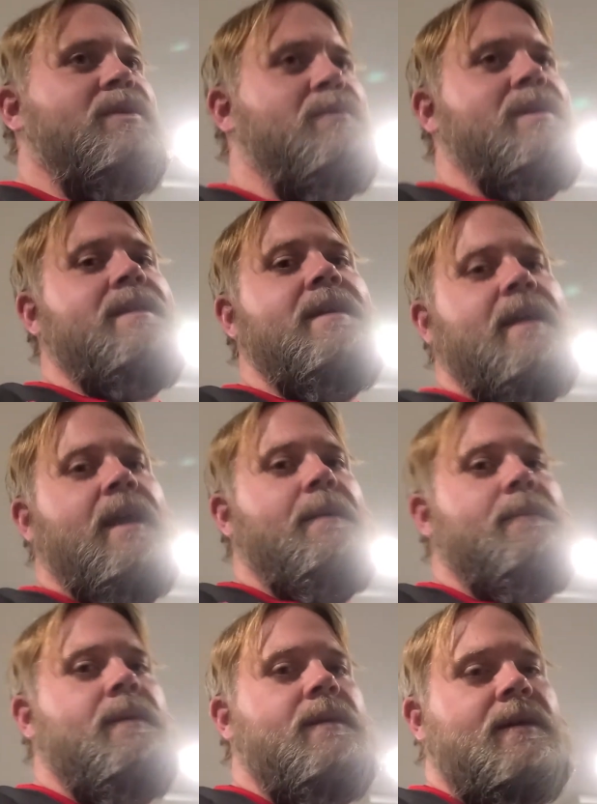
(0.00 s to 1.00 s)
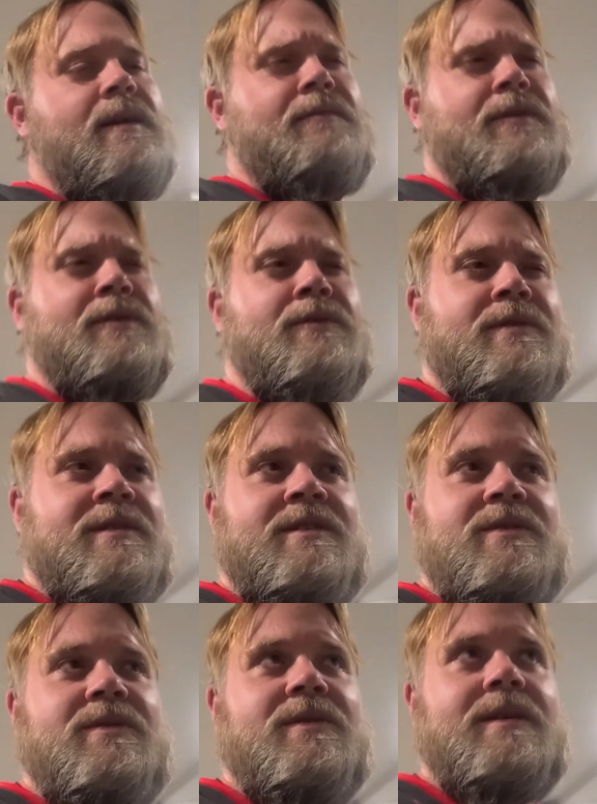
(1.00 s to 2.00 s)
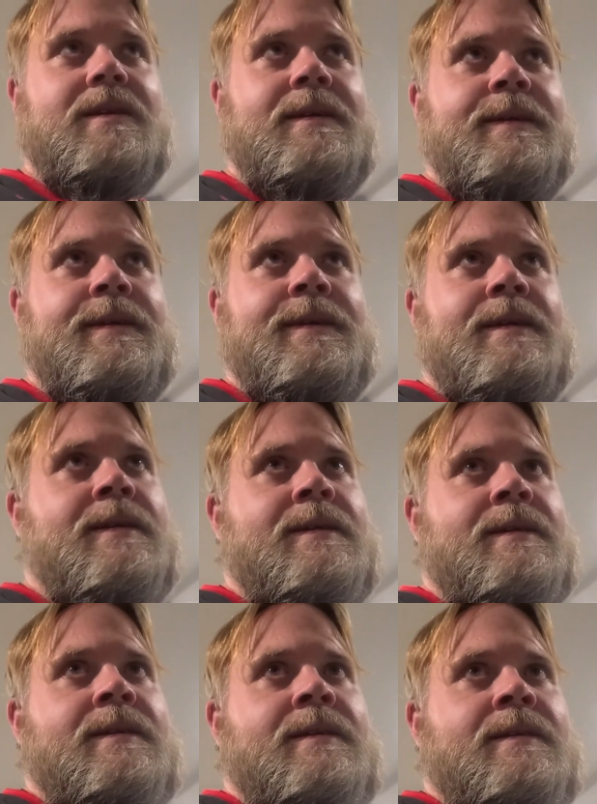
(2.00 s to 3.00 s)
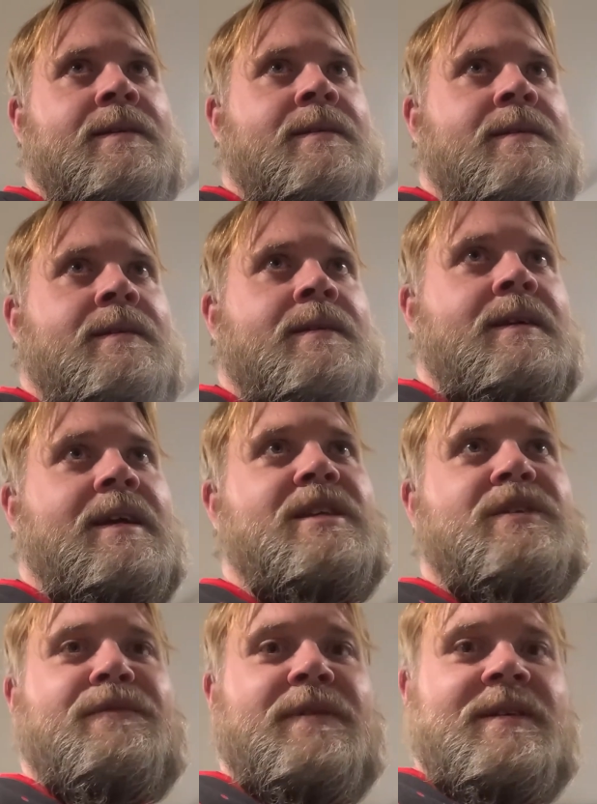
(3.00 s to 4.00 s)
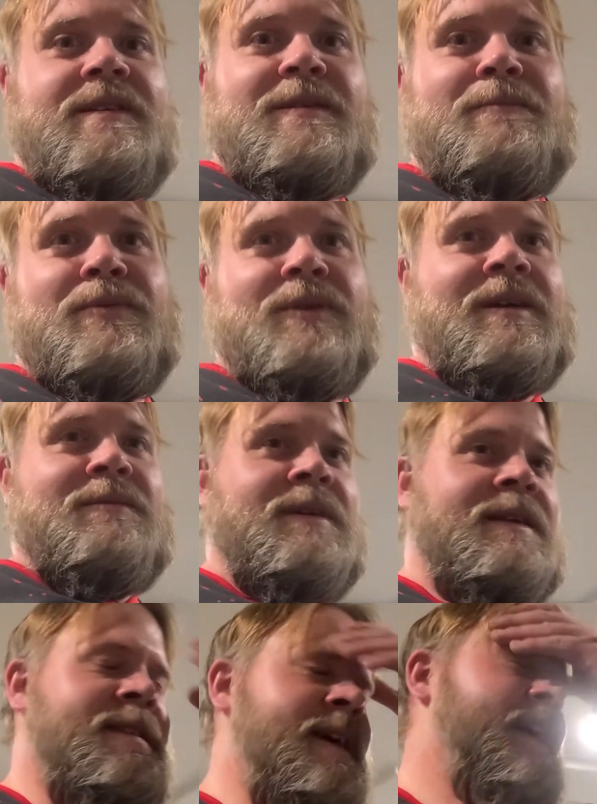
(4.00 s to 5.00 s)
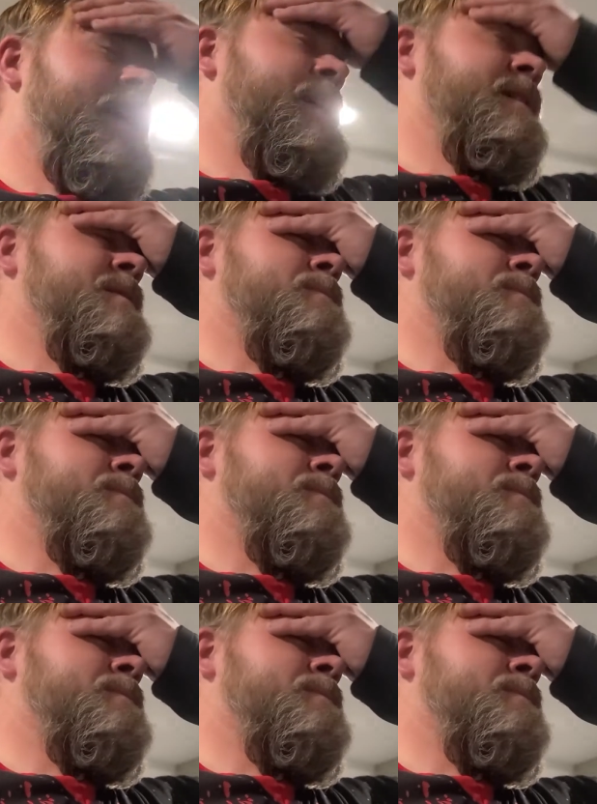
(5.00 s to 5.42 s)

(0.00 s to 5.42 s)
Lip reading: want that game. Even though it doesn't look as fun as it probably think it is,